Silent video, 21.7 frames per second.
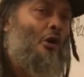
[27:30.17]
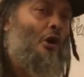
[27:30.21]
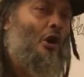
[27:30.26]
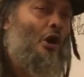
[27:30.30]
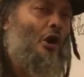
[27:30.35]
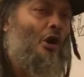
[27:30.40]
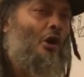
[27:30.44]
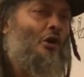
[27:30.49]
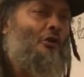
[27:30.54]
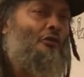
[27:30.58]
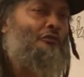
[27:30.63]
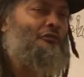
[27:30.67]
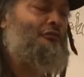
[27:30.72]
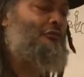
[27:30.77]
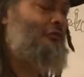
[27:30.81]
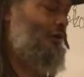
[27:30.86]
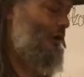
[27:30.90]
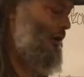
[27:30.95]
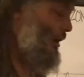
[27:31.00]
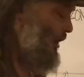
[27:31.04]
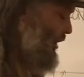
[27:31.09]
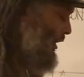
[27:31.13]
of
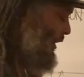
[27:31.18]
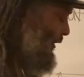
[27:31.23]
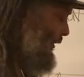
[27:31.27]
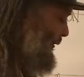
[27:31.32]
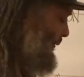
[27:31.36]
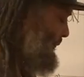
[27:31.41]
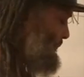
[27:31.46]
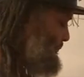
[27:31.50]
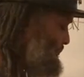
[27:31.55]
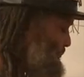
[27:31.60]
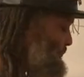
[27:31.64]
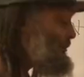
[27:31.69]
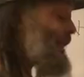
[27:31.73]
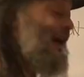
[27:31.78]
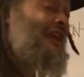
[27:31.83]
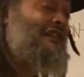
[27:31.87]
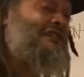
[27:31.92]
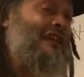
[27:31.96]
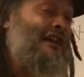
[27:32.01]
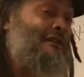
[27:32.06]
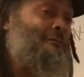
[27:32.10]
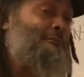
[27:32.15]
um,
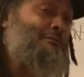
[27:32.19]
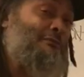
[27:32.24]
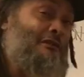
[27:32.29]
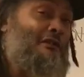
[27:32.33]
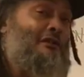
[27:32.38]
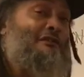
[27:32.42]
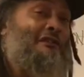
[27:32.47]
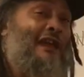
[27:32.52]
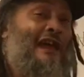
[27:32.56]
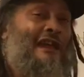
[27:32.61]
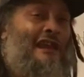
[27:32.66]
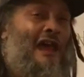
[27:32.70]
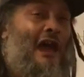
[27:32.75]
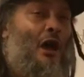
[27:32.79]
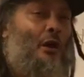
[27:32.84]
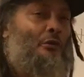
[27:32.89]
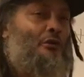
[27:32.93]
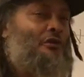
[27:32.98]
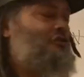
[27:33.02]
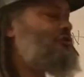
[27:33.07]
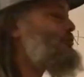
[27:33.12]
night light, night hours,